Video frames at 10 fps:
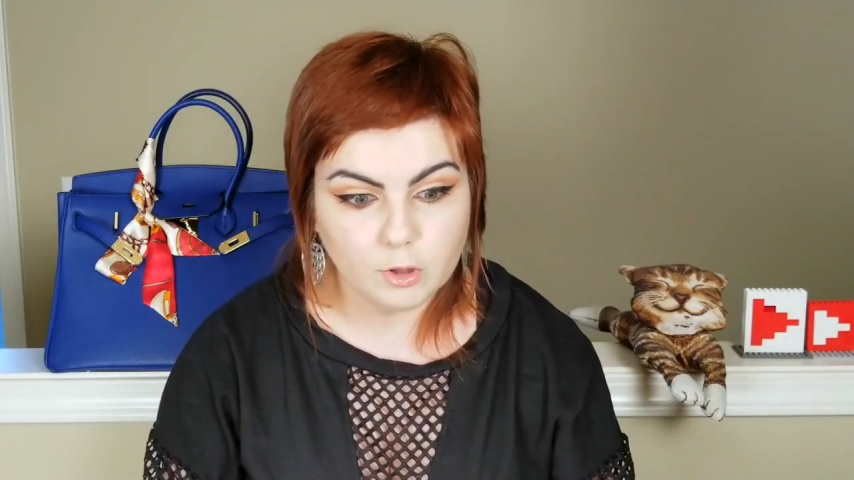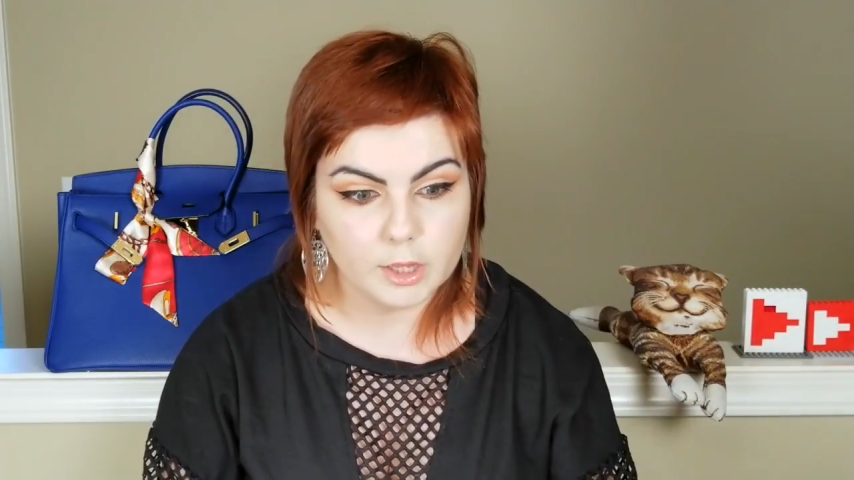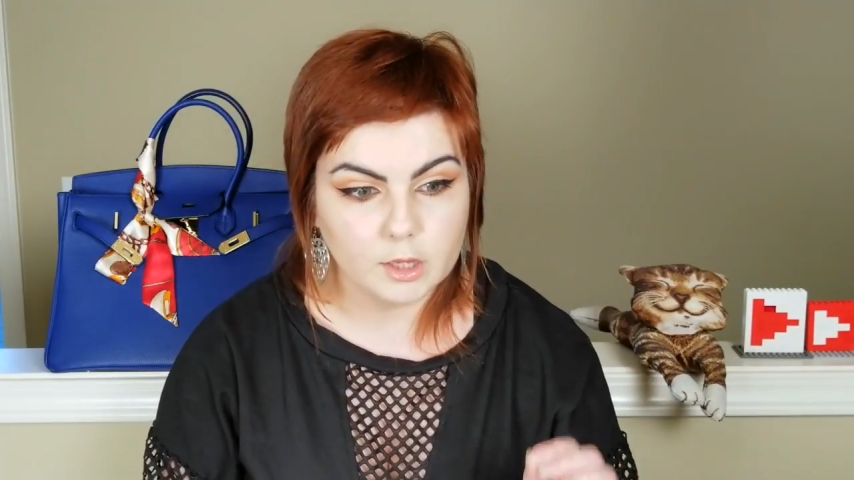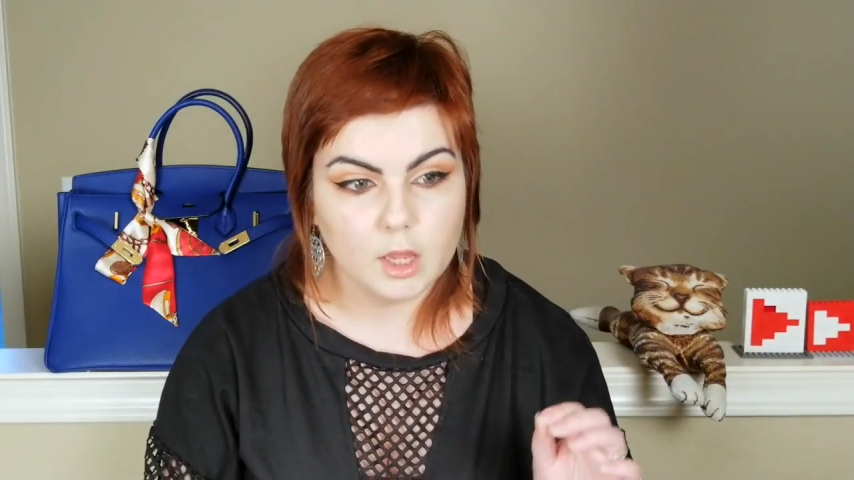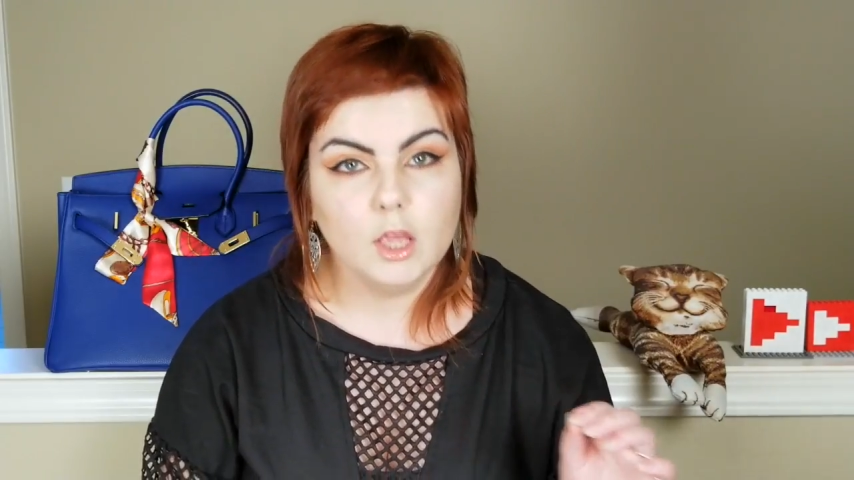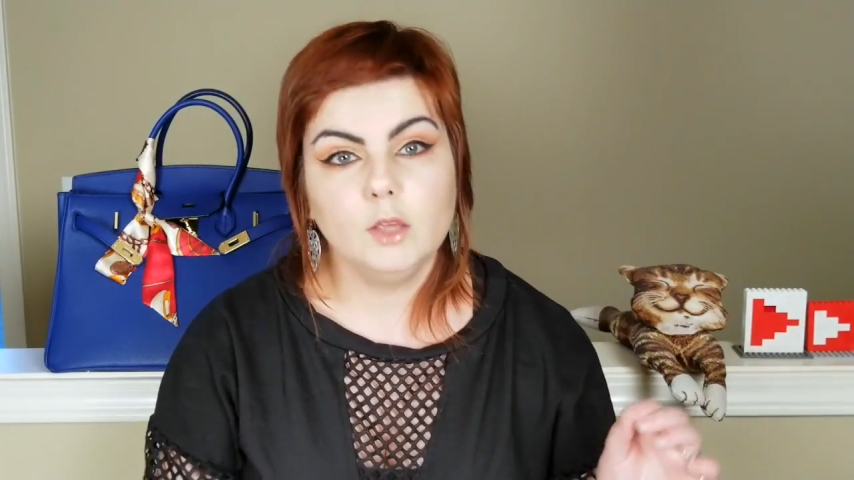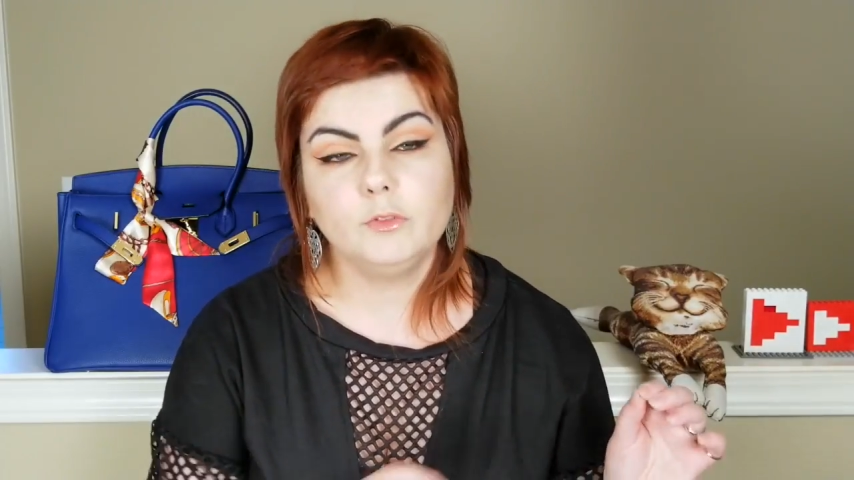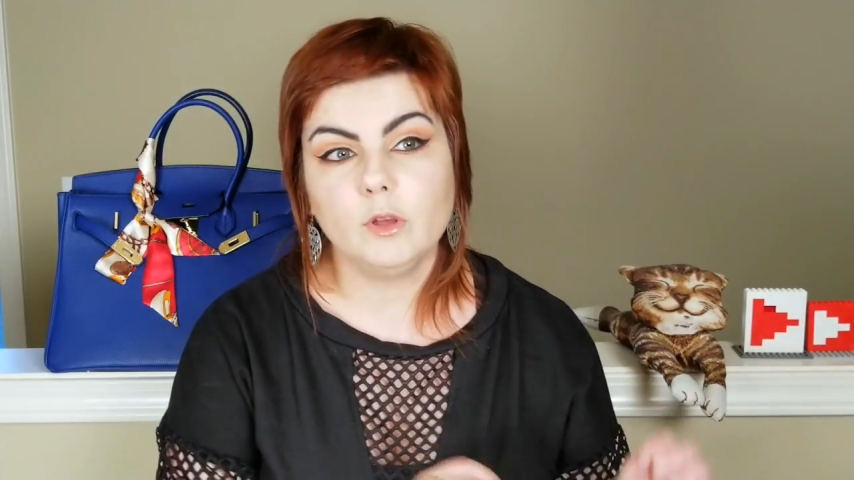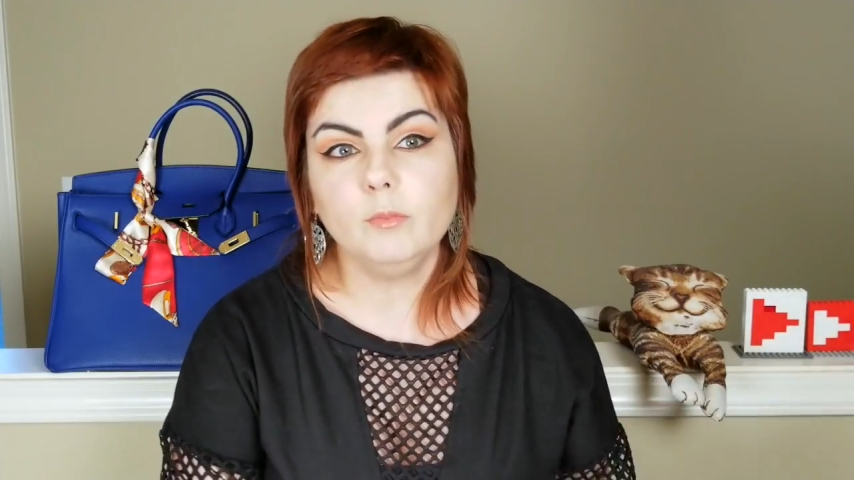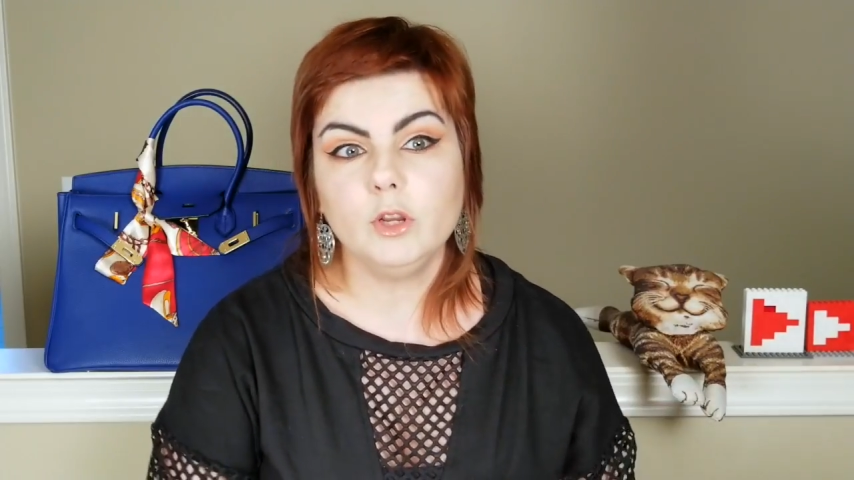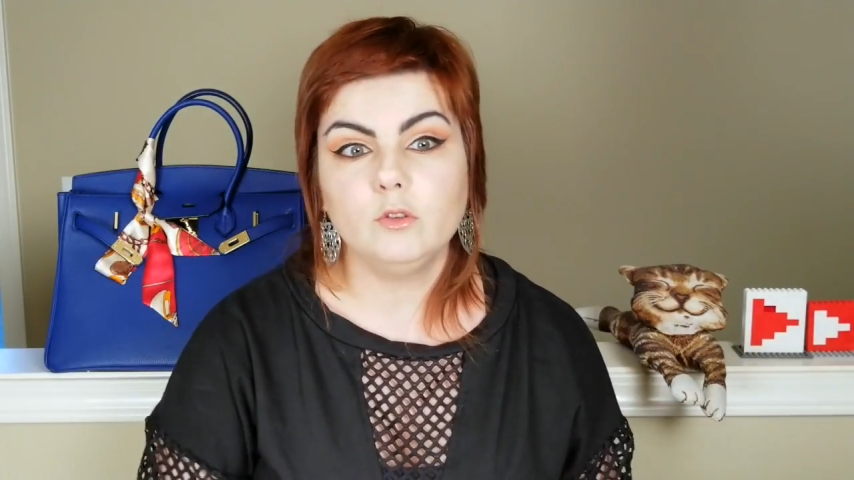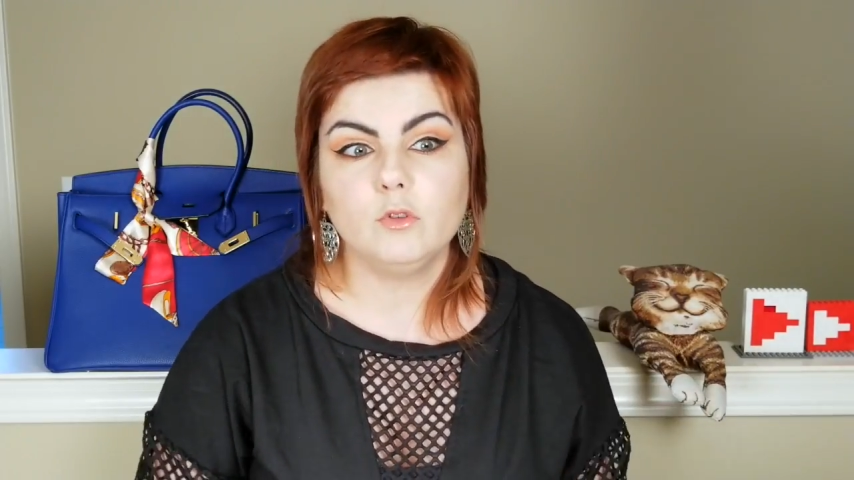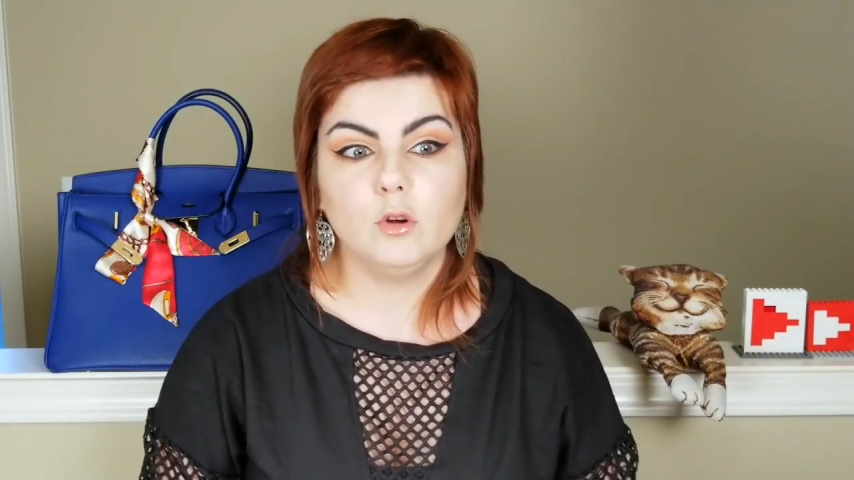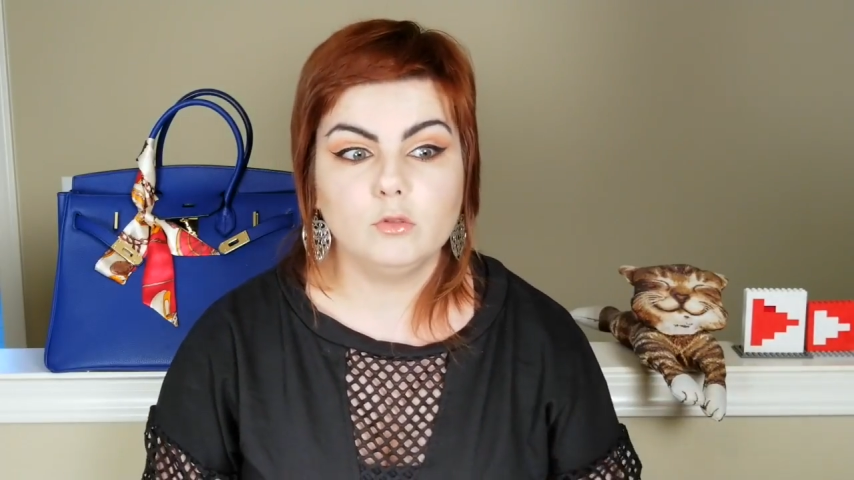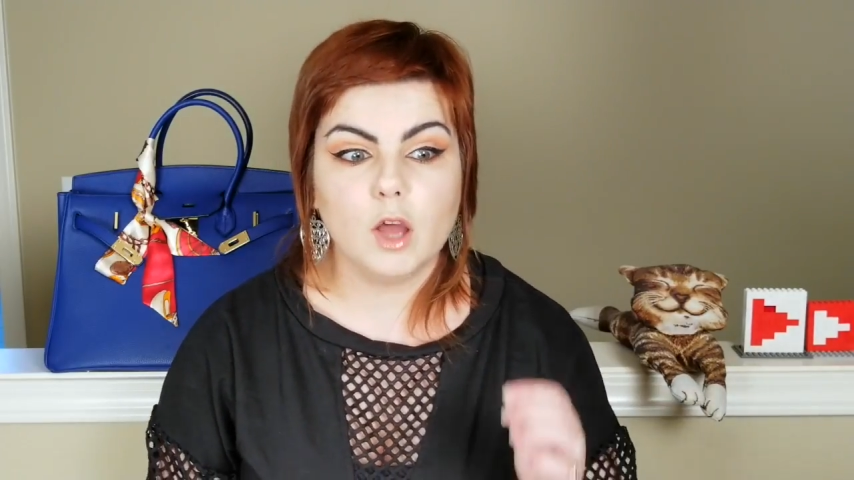Like if somebody
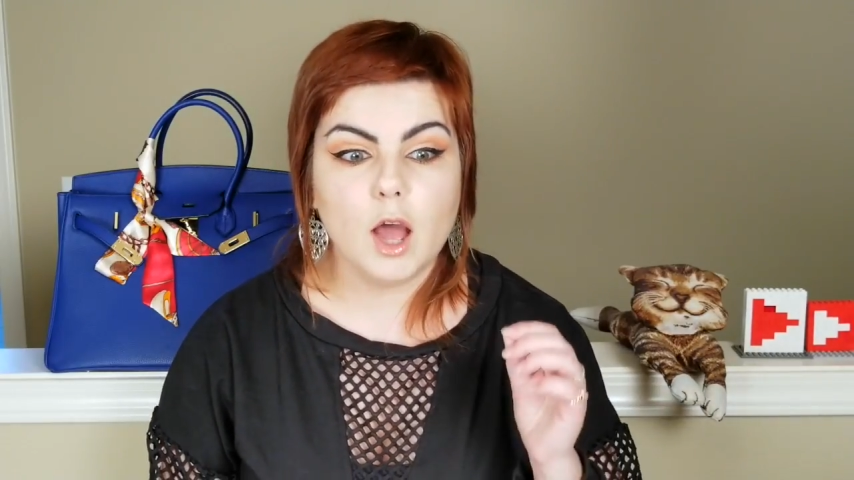wrote,